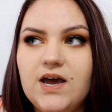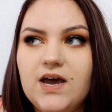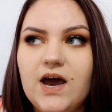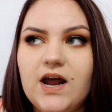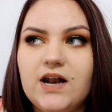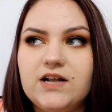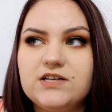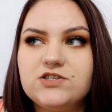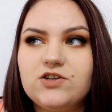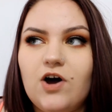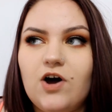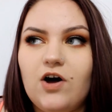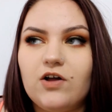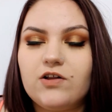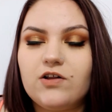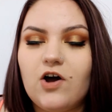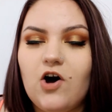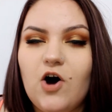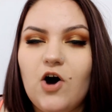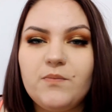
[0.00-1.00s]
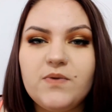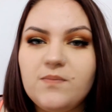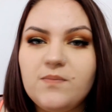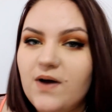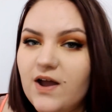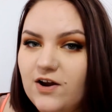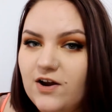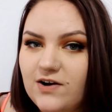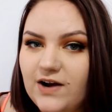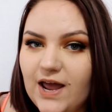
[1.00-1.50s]
and it's called Call Me
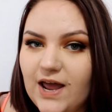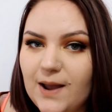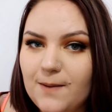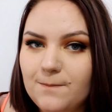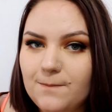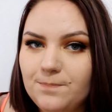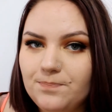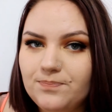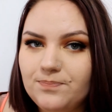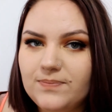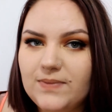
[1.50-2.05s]
by Your Name.